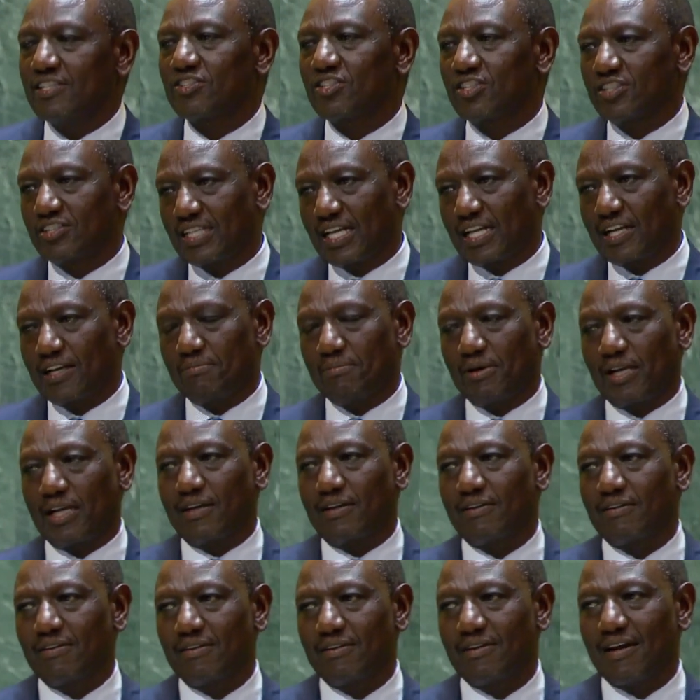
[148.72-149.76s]
Ladies and
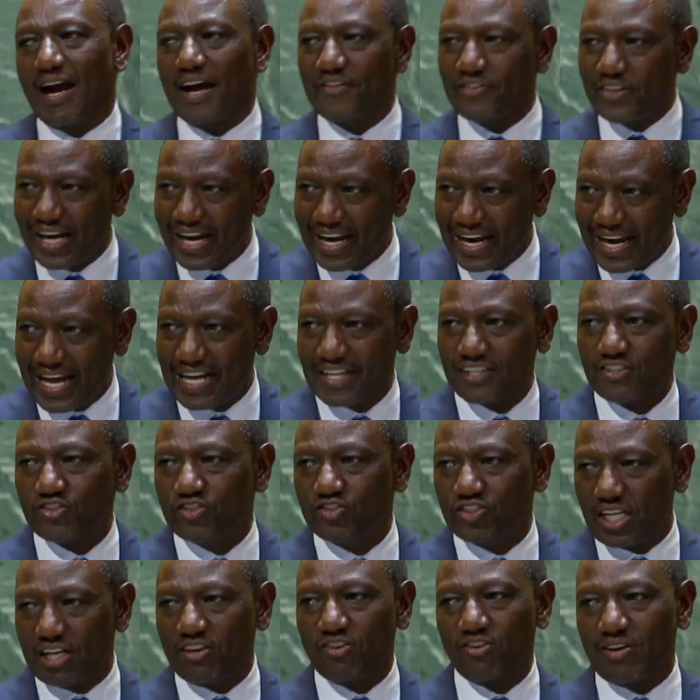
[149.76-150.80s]
gentlemen, at the
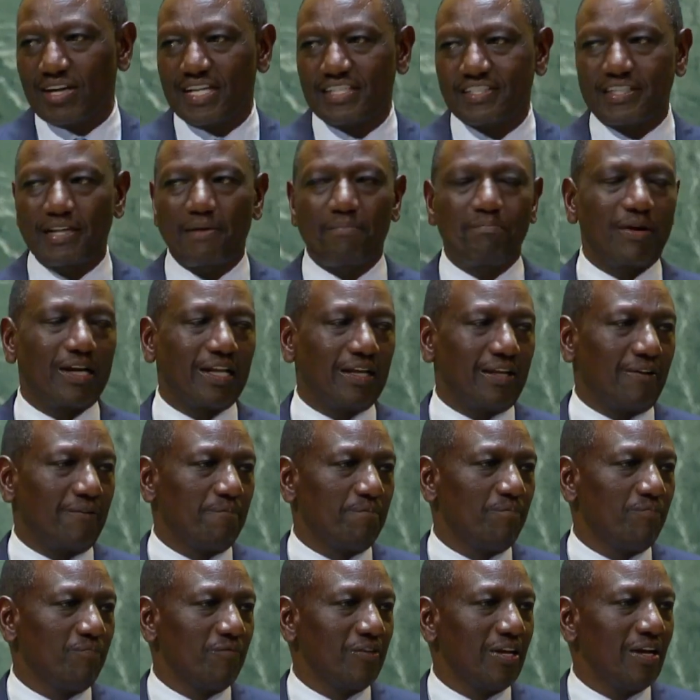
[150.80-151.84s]
last General
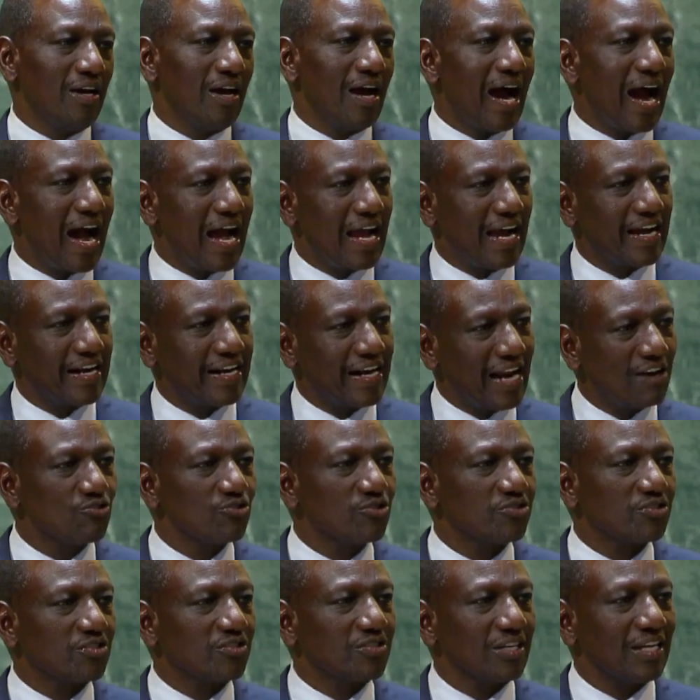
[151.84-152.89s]
Assembly, I
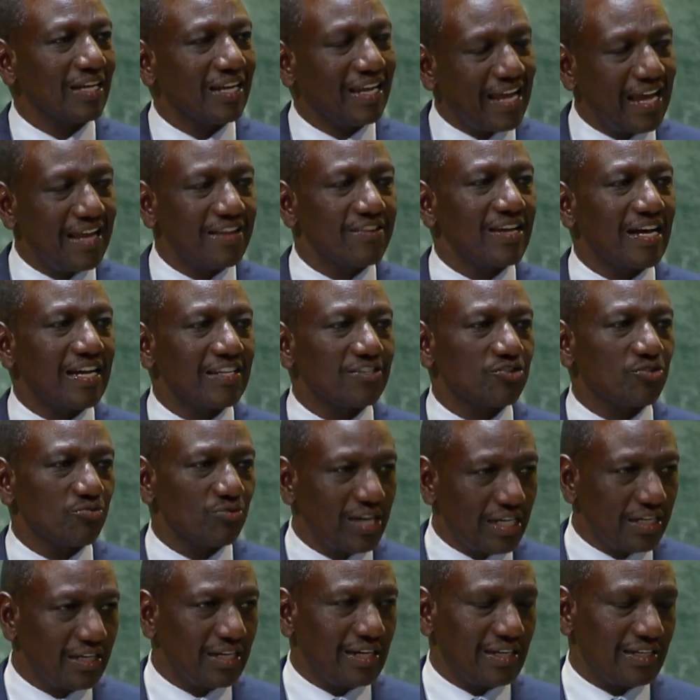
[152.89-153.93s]
announced
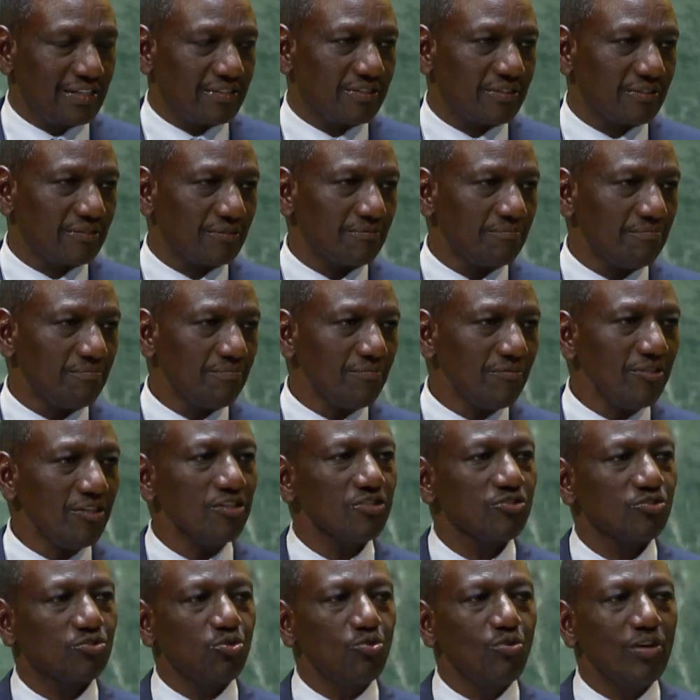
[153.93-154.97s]
Kenya's readiness
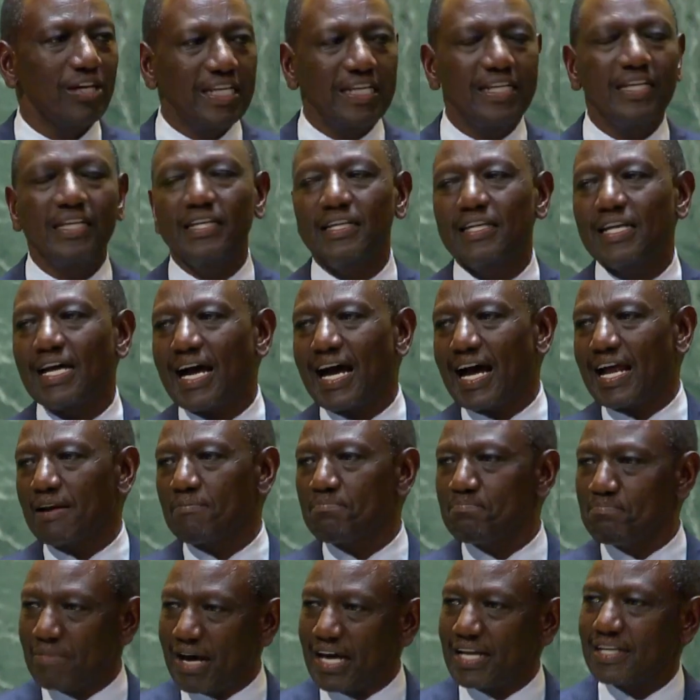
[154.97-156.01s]
to
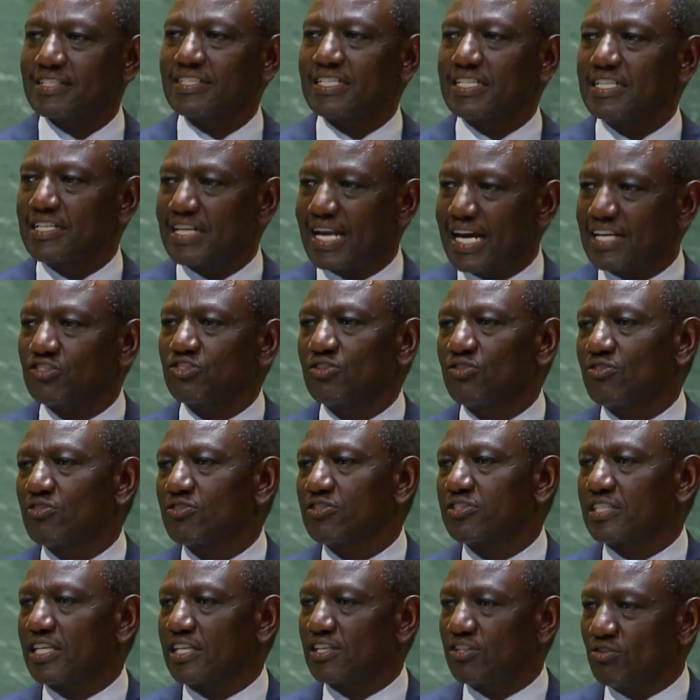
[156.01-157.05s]
lead a
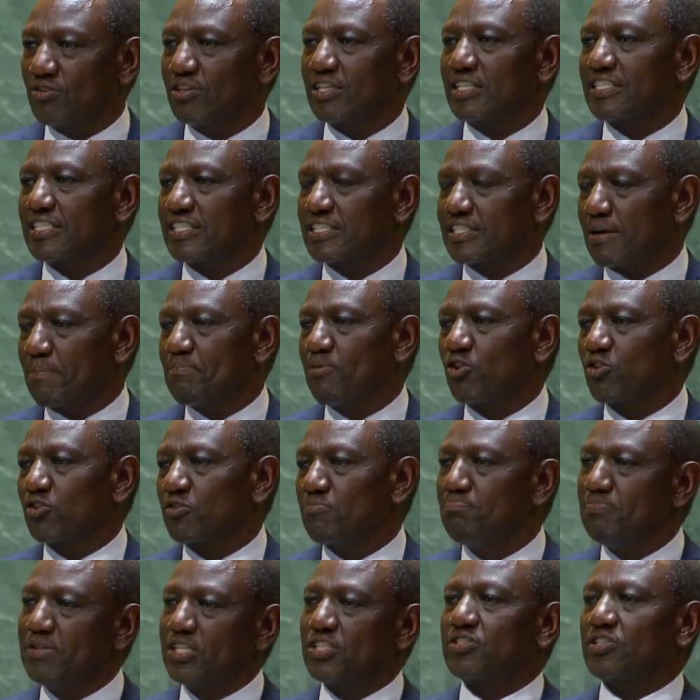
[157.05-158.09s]
multinational security
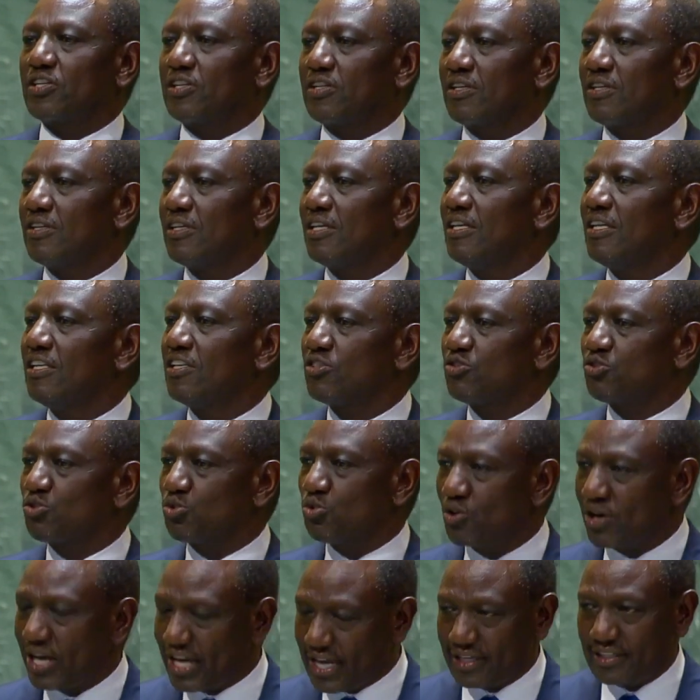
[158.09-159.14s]
support mission
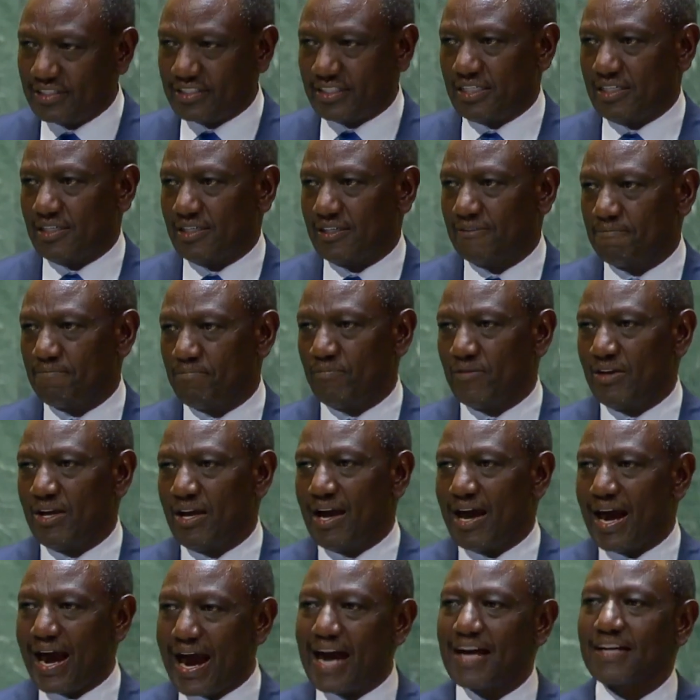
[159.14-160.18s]
to Haiti
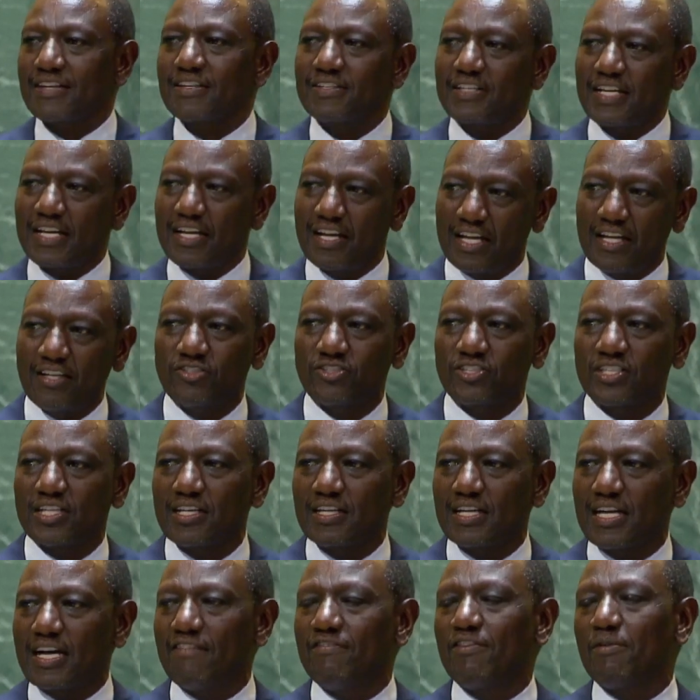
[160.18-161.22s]
at the
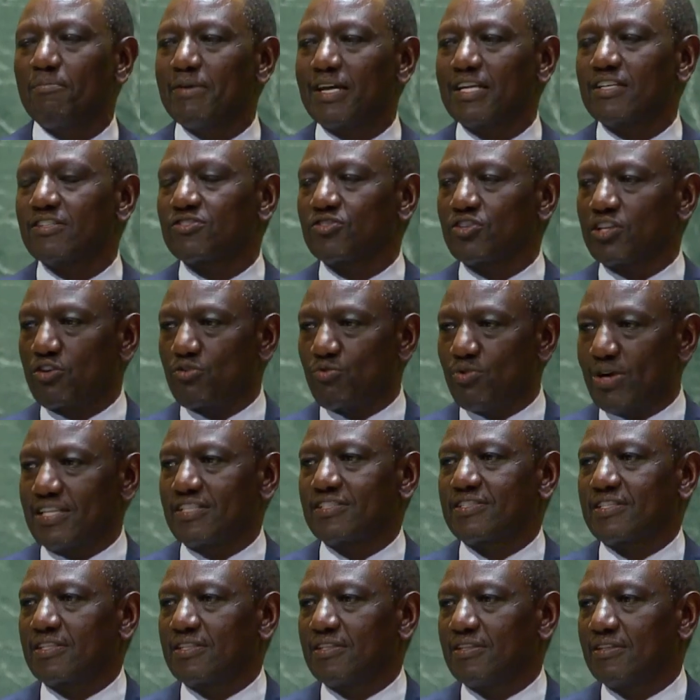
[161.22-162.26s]
Haitian government's
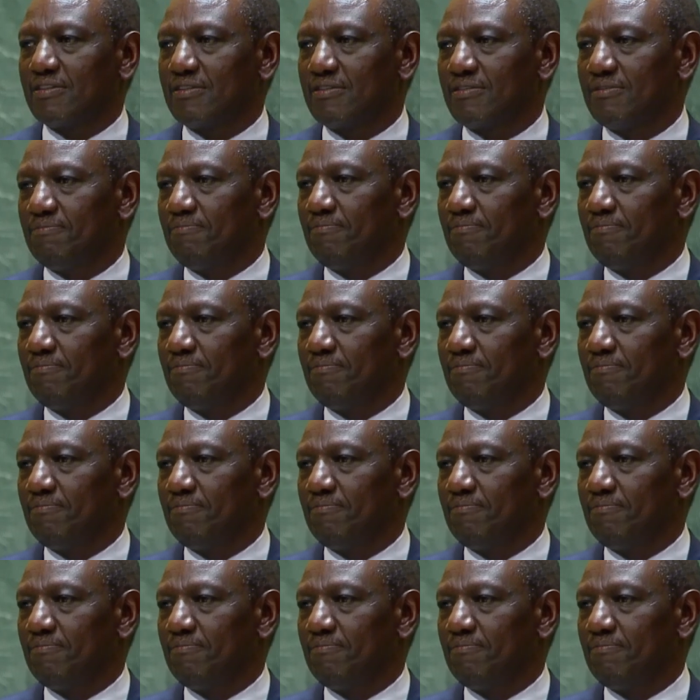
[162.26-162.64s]
request.